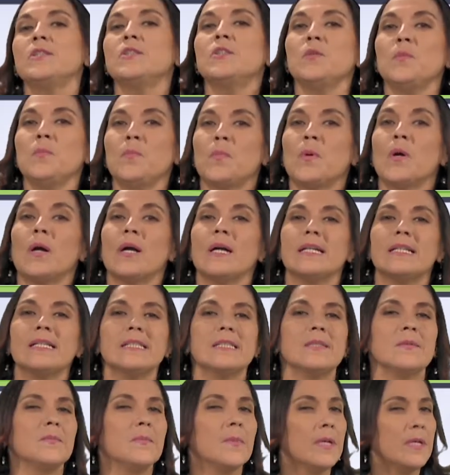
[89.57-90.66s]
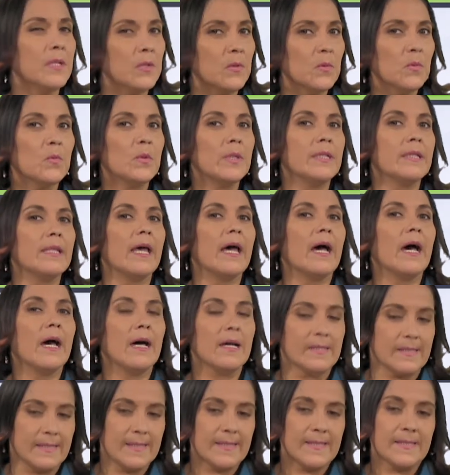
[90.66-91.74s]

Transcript: to participate with us.